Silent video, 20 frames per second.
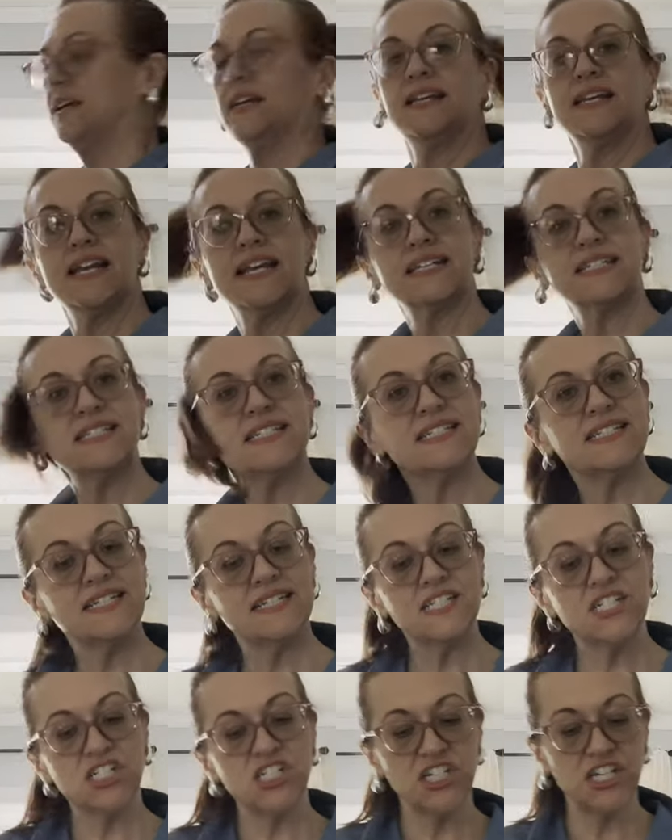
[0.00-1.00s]
Next is a
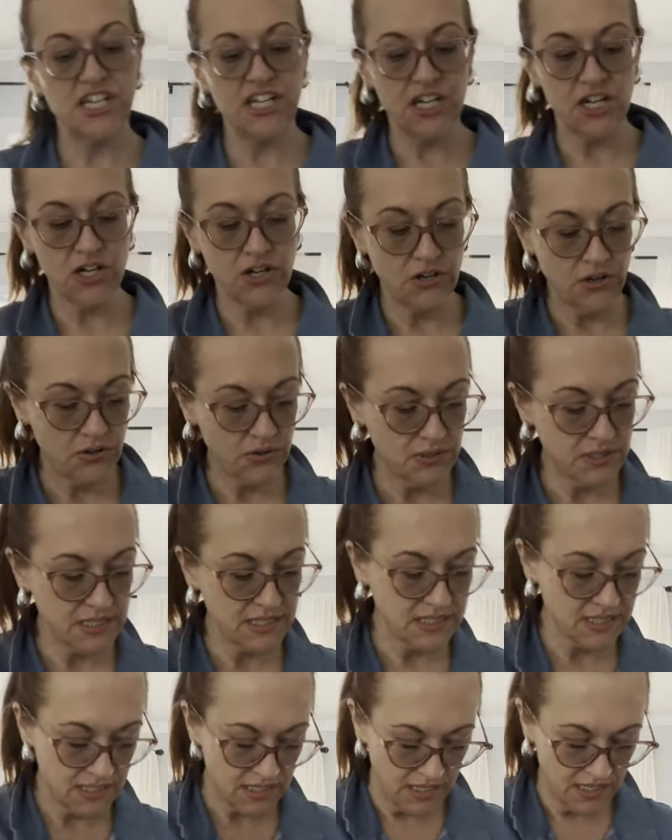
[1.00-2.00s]

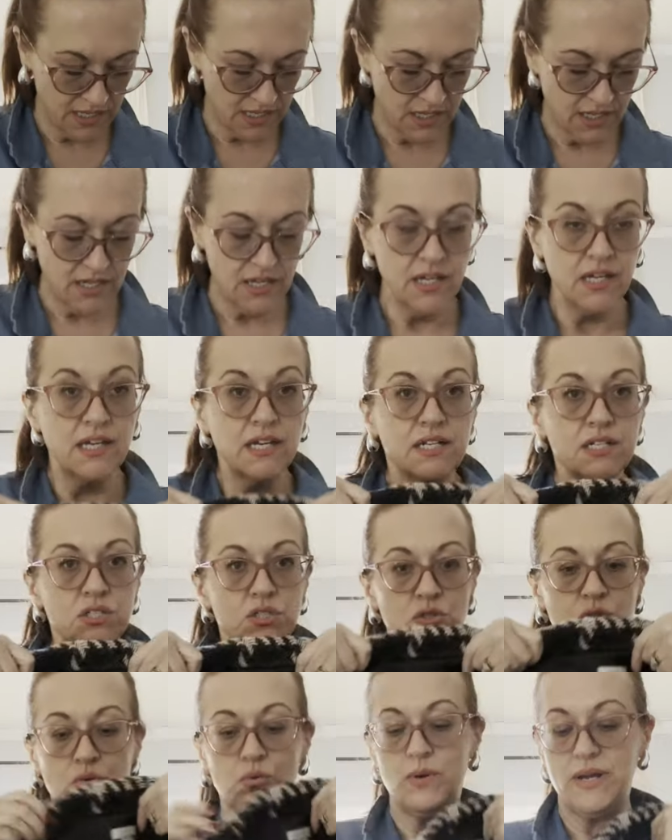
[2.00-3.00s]
Chico's
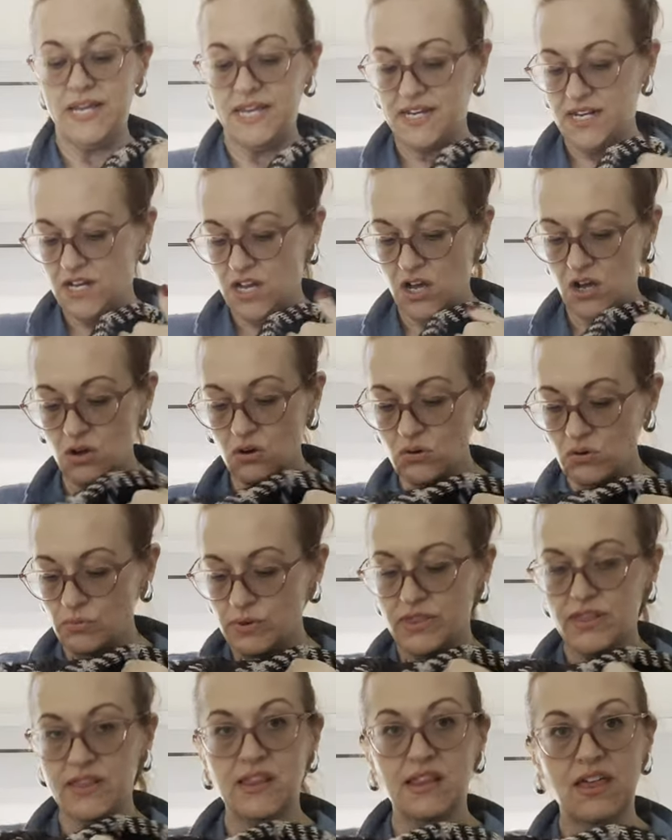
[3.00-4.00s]
tweed coat
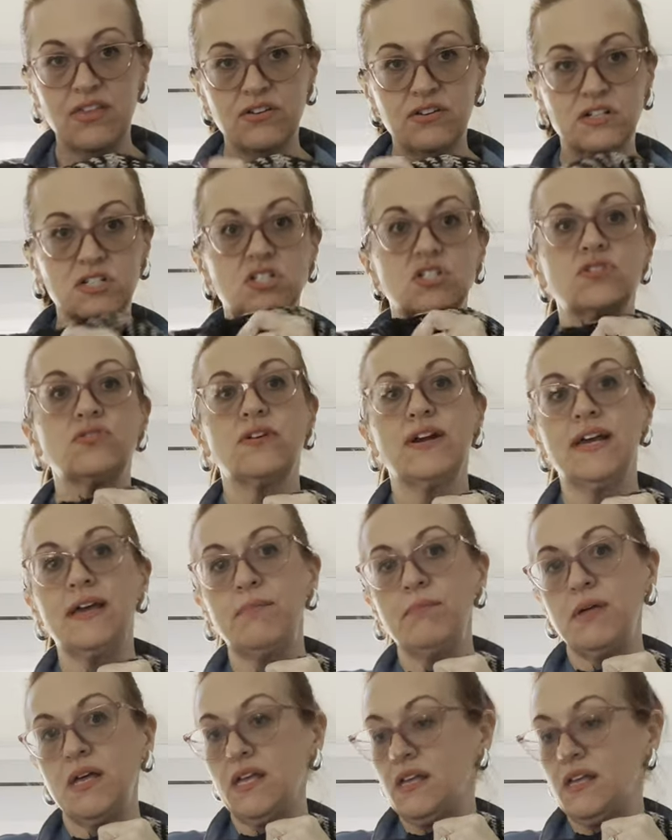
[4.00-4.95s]
with leather trim.